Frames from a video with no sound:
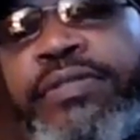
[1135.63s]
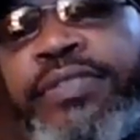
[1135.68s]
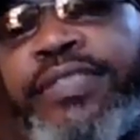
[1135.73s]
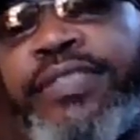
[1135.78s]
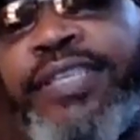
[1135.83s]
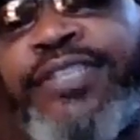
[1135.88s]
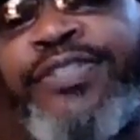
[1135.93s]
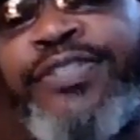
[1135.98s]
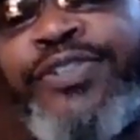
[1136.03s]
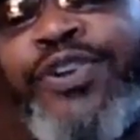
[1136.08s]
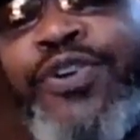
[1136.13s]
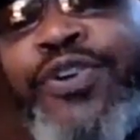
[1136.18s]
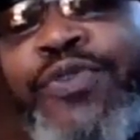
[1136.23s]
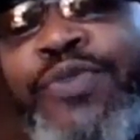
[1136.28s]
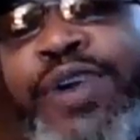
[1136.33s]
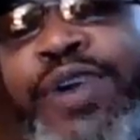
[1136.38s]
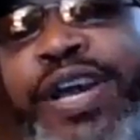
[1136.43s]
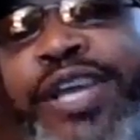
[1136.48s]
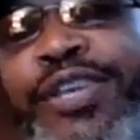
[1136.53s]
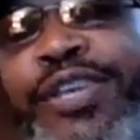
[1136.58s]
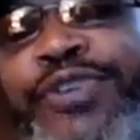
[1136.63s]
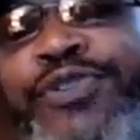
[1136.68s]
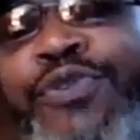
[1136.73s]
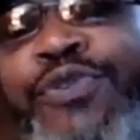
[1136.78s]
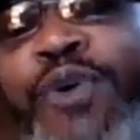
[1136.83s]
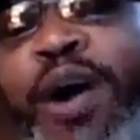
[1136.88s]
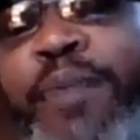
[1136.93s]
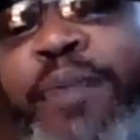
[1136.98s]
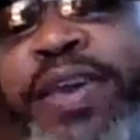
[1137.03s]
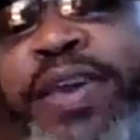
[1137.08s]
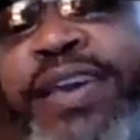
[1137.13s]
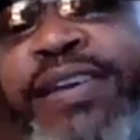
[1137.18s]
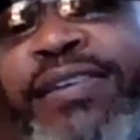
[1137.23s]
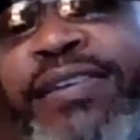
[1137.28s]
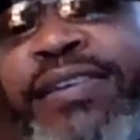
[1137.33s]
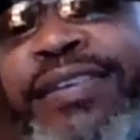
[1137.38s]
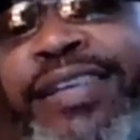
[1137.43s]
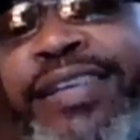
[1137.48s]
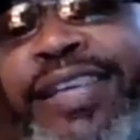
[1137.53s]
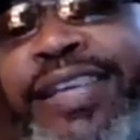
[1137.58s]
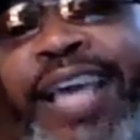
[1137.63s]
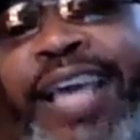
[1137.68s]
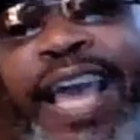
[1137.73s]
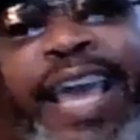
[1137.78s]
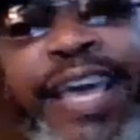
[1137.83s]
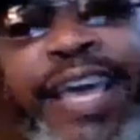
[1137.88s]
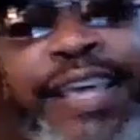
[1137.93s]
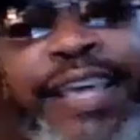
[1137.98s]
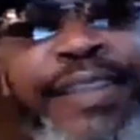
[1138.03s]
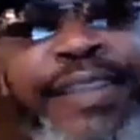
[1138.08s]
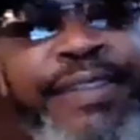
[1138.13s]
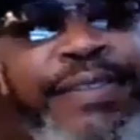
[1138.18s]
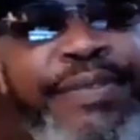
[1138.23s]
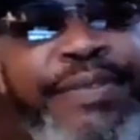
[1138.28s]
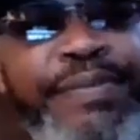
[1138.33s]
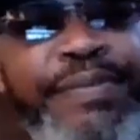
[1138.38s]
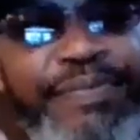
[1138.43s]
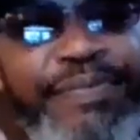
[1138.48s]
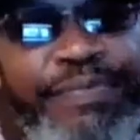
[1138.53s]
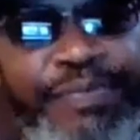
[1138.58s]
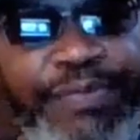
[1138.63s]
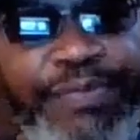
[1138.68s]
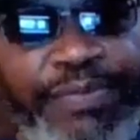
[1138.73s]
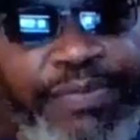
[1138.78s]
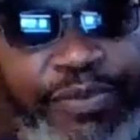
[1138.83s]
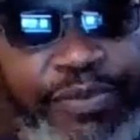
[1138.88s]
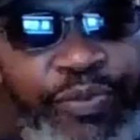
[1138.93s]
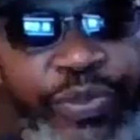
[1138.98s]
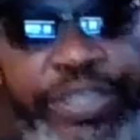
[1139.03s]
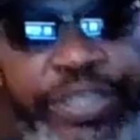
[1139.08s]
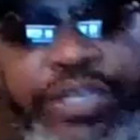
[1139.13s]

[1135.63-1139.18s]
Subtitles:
Because you know did, and we